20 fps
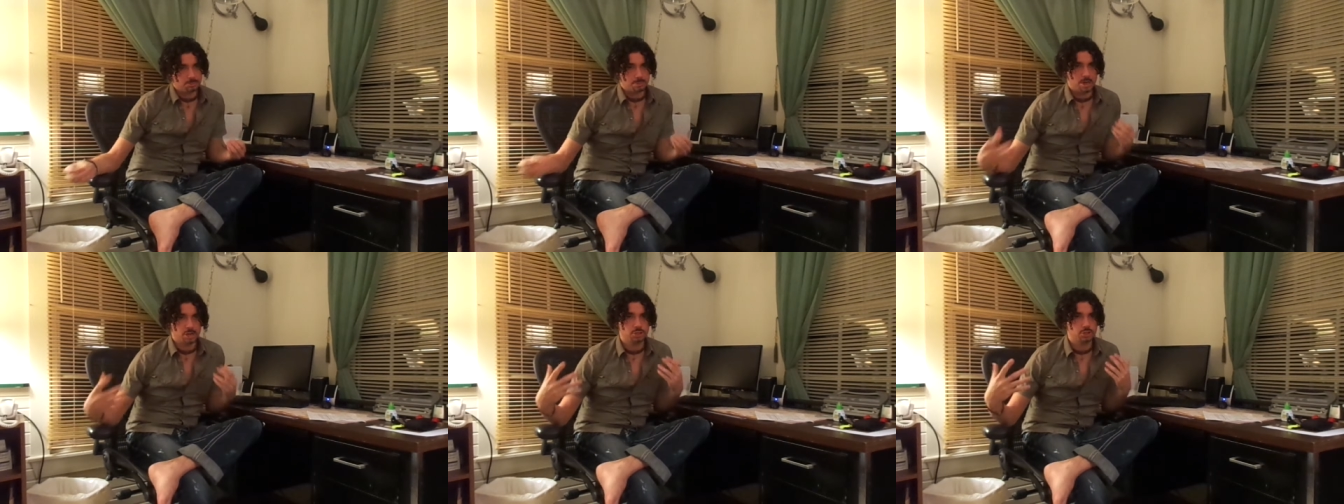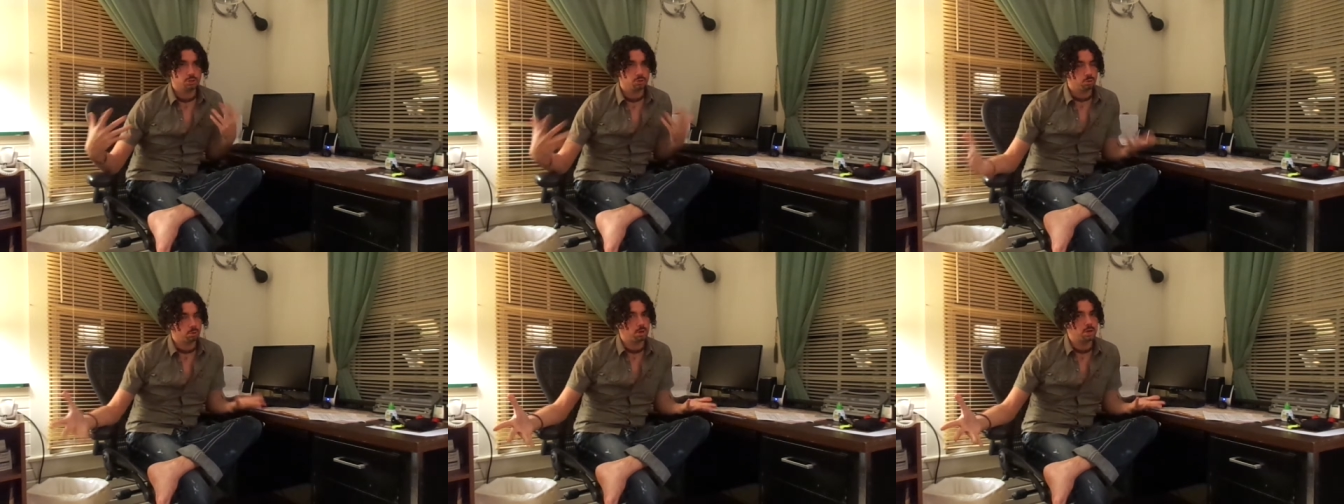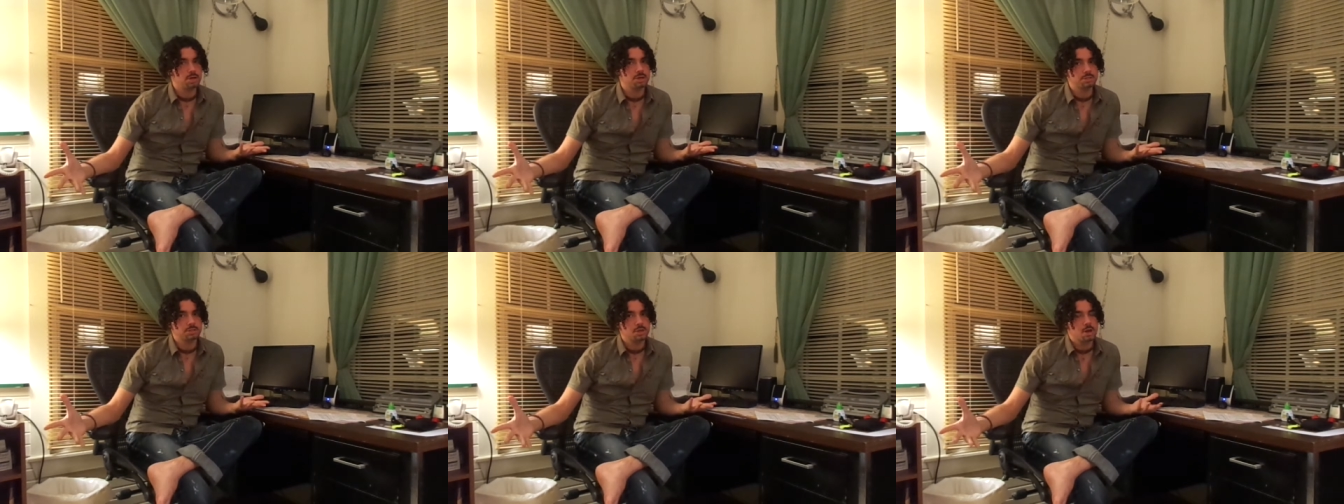my
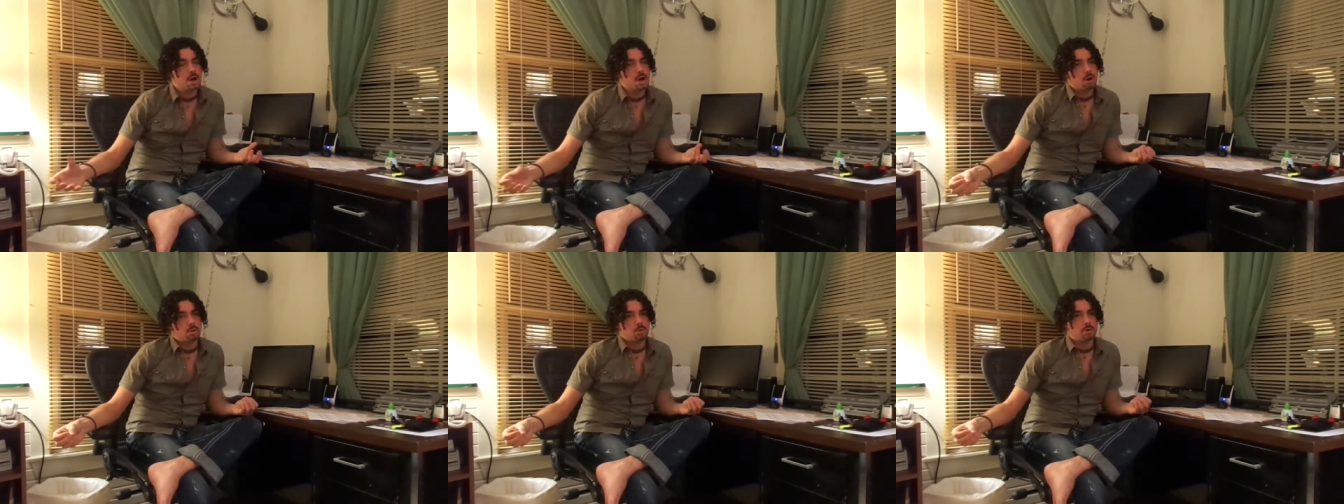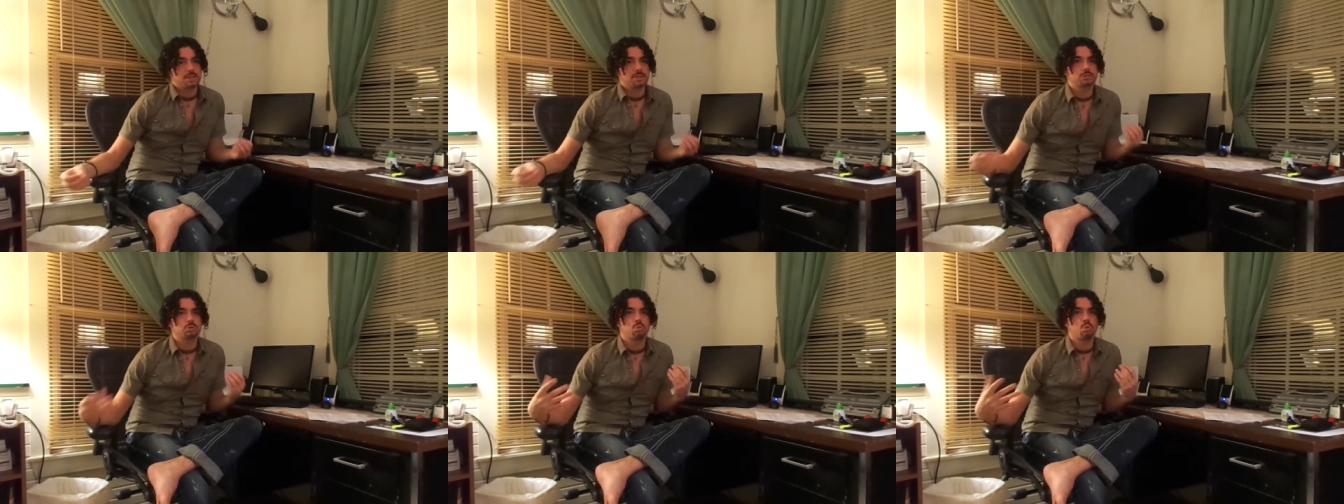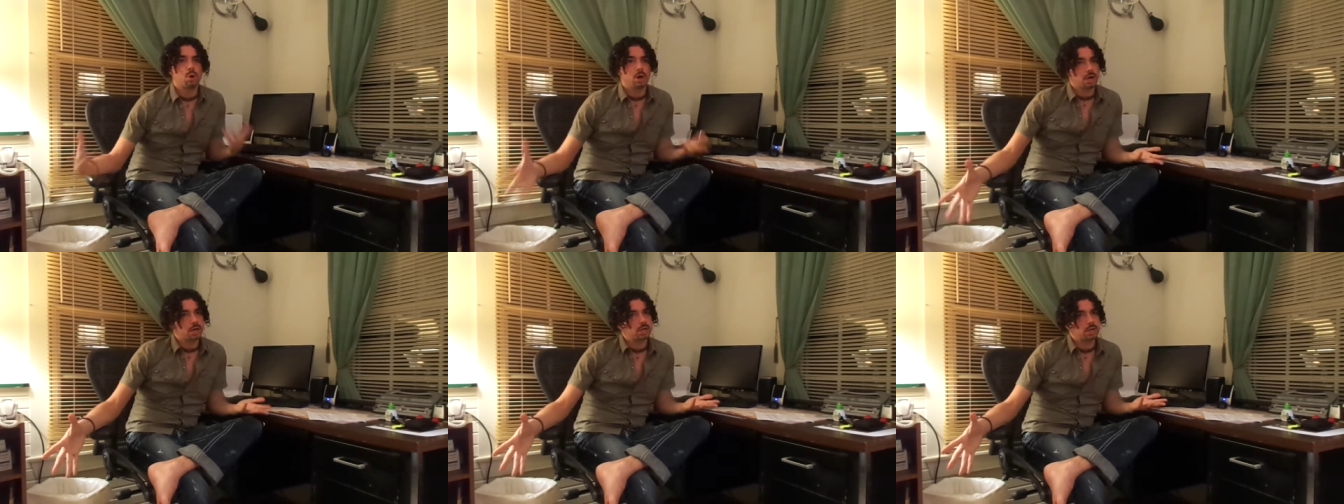chores, whether it's
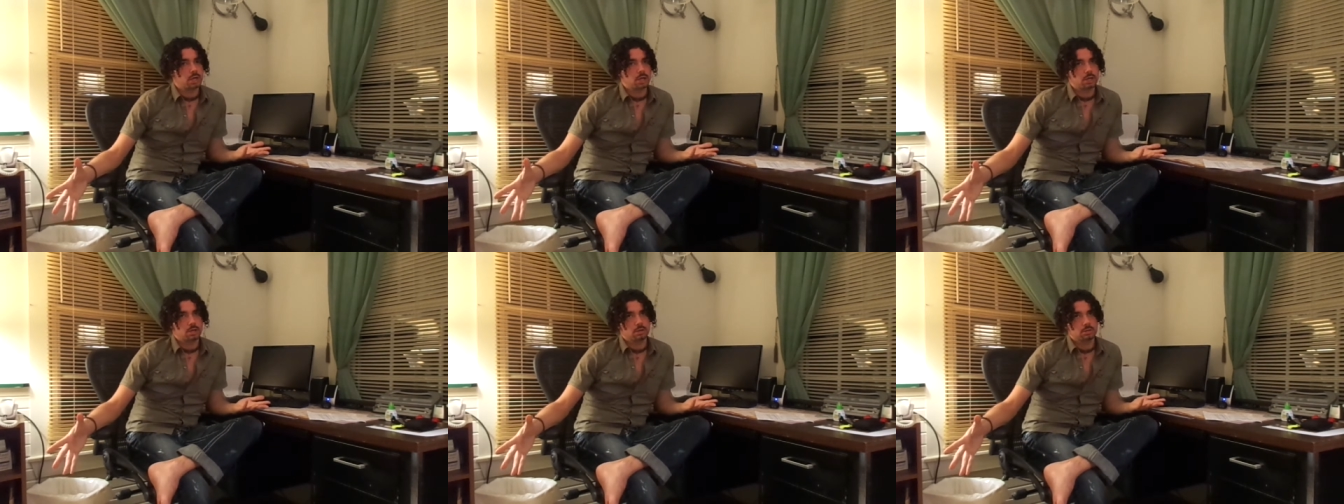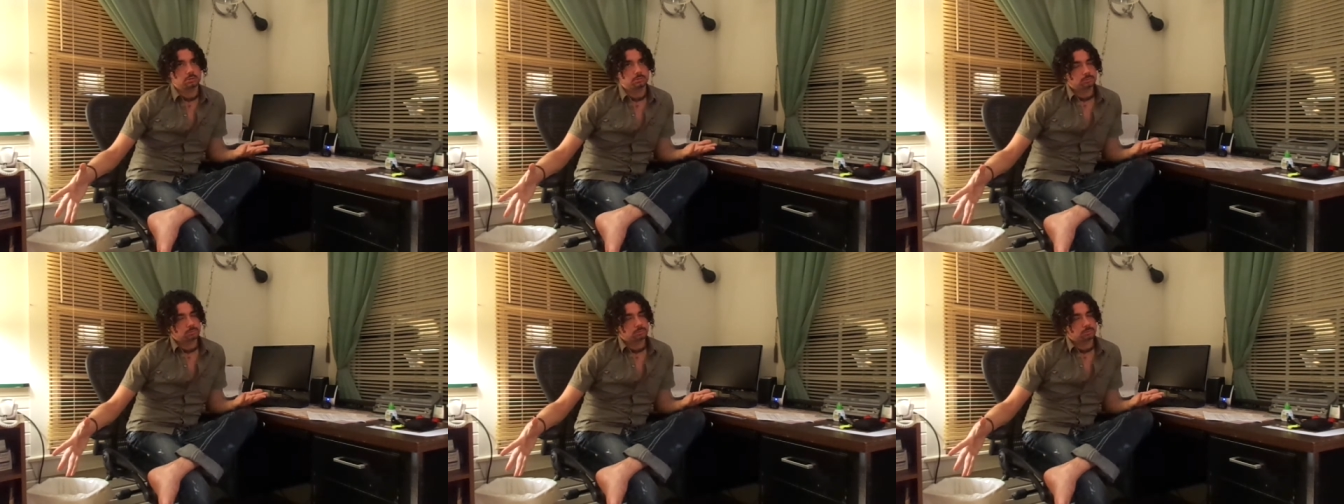working,